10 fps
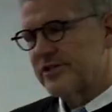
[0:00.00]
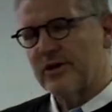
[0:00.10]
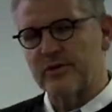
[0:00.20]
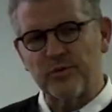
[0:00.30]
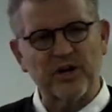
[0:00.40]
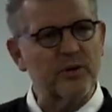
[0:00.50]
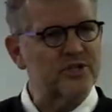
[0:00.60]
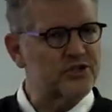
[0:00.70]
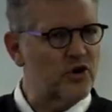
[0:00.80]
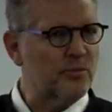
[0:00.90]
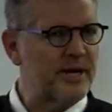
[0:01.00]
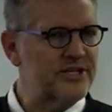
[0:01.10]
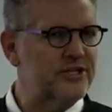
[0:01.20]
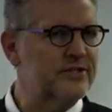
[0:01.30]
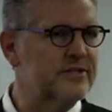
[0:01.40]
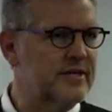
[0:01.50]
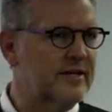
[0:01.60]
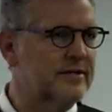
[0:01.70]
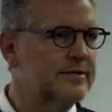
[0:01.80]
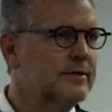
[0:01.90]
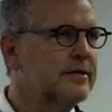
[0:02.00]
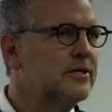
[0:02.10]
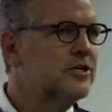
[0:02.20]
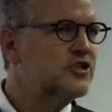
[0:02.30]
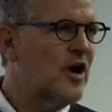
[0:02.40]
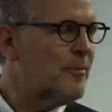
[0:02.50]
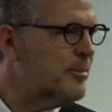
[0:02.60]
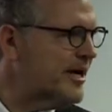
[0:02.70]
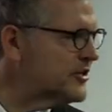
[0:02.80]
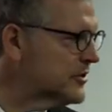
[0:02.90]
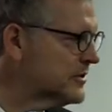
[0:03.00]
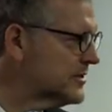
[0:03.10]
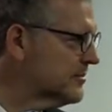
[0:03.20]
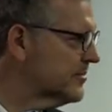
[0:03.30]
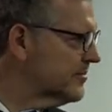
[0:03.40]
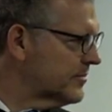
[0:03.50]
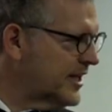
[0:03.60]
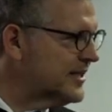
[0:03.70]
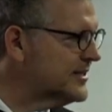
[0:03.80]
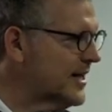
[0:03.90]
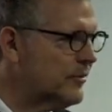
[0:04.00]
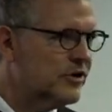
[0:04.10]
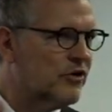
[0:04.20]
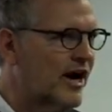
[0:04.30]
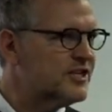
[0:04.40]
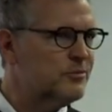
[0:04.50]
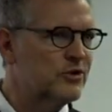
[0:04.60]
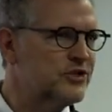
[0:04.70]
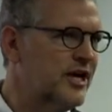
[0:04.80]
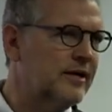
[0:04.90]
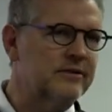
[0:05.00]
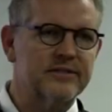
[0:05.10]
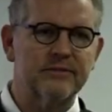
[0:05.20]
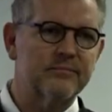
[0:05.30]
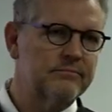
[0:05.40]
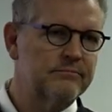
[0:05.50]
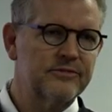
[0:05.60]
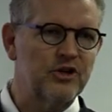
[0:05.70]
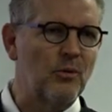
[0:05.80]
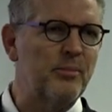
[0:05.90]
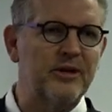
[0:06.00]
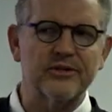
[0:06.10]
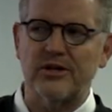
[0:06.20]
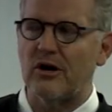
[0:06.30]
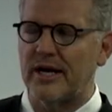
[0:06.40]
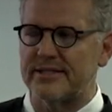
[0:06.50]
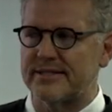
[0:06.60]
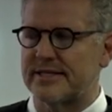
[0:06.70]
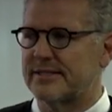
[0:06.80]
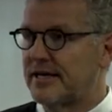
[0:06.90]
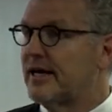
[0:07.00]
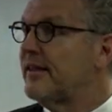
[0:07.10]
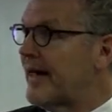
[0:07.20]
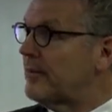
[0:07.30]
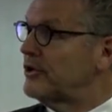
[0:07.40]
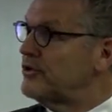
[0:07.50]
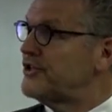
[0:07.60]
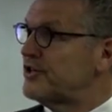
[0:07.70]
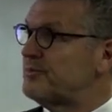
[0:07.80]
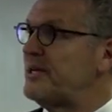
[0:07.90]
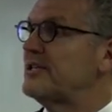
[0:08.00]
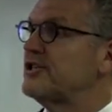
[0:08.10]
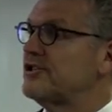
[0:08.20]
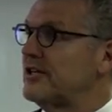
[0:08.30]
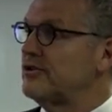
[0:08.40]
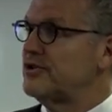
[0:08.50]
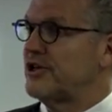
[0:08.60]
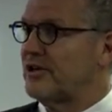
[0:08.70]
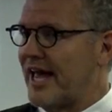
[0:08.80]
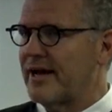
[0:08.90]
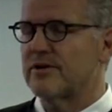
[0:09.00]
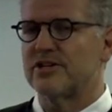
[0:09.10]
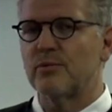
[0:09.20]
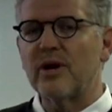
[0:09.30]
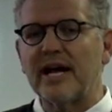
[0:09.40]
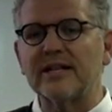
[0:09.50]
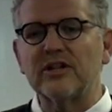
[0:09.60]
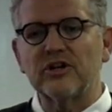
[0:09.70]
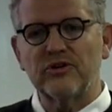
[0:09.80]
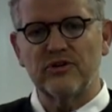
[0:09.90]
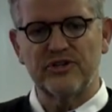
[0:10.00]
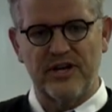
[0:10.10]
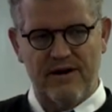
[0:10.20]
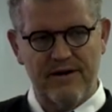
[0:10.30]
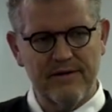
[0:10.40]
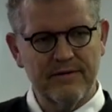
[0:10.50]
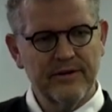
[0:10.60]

I was working with stroke patients and trauma patients, kids that would crash motorcycles and snowmobiles and all kinds of things, that would lose their speech and lose their language. And what I learned there